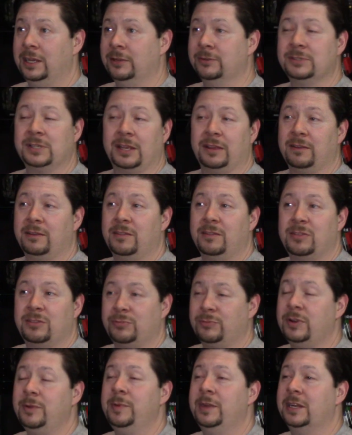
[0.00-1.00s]
it was like
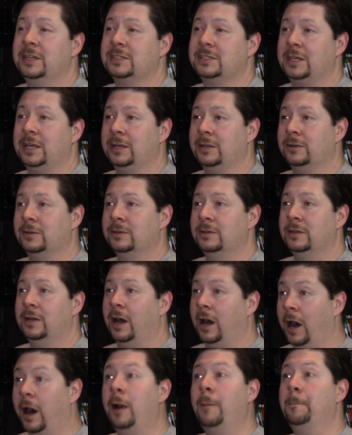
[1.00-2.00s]
3 minutes later,
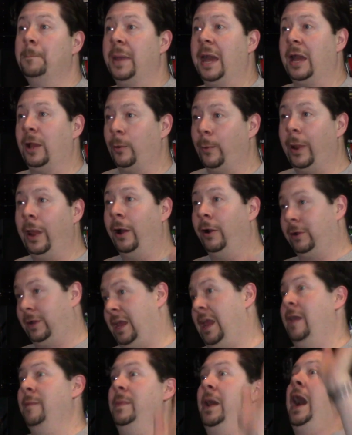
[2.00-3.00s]
a humpback whale
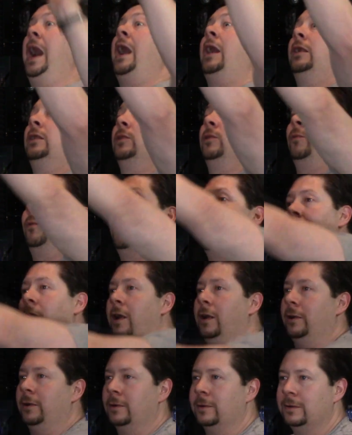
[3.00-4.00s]
came out of the
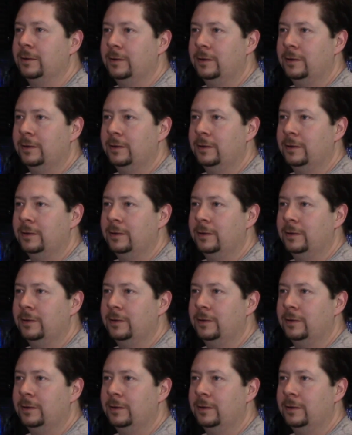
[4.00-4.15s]
water.